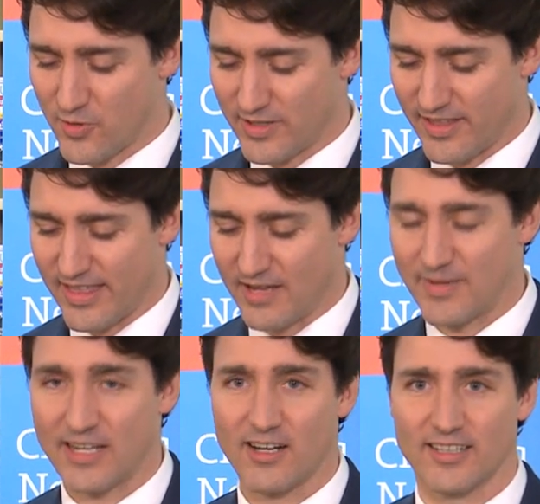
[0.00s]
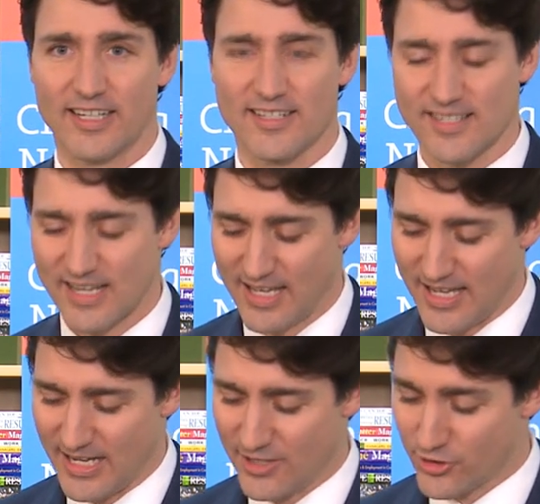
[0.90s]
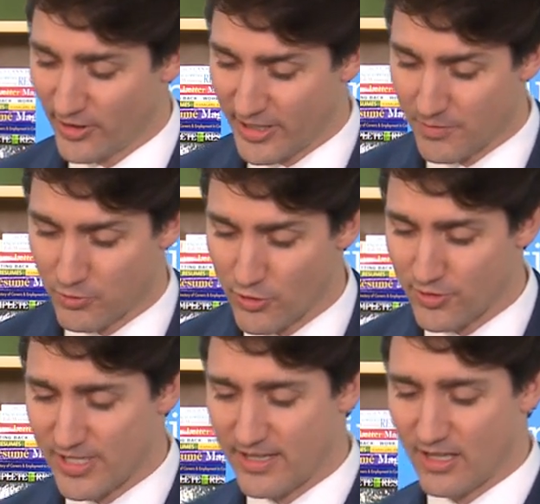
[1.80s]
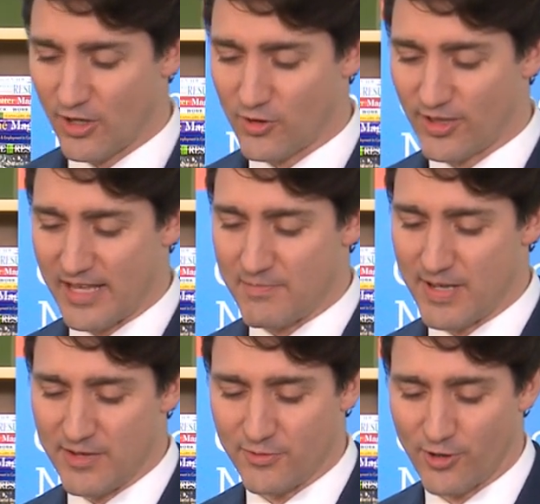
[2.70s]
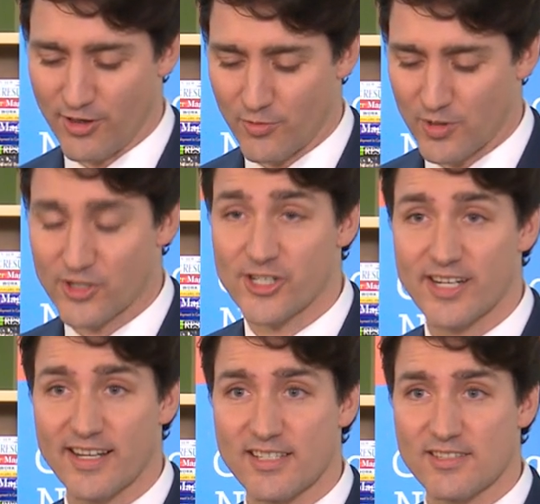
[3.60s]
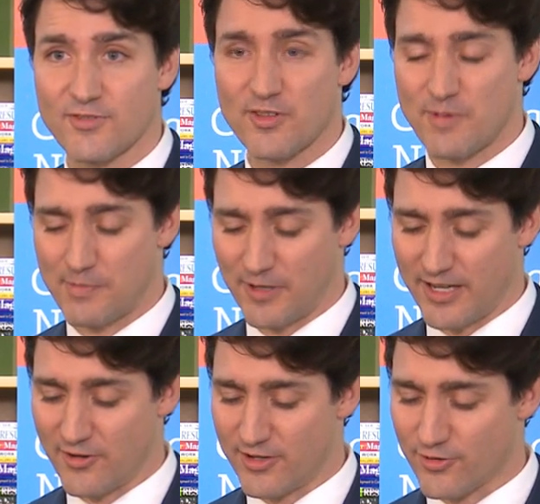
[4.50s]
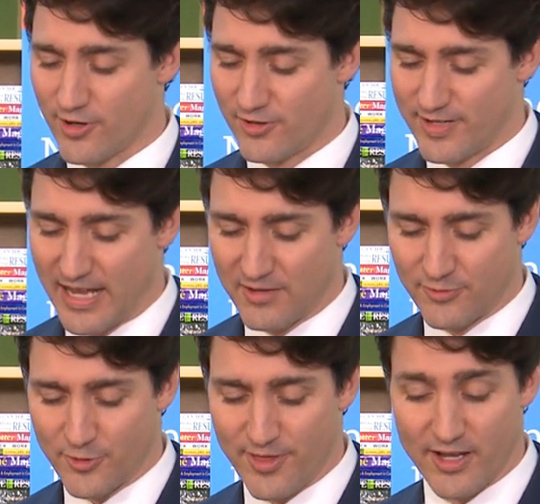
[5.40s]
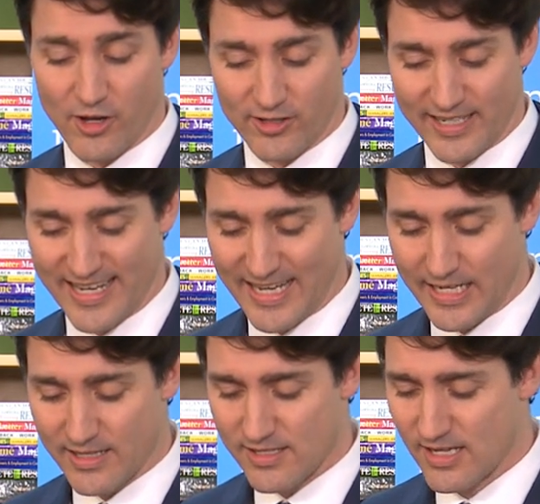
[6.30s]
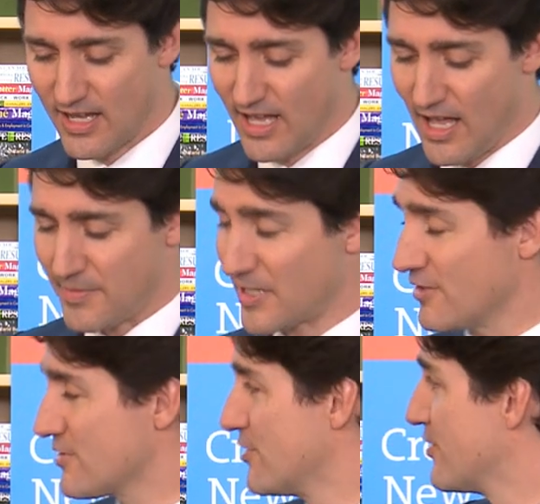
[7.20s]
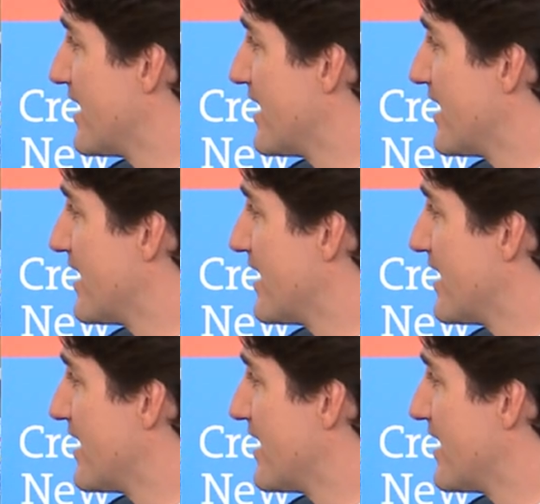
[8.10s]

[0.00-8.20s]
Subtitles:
want to thank my colleagues, Julie DeBrusen, local MP, for all the work she does for the people here in Toronto, Danforth, and all Canadians, but also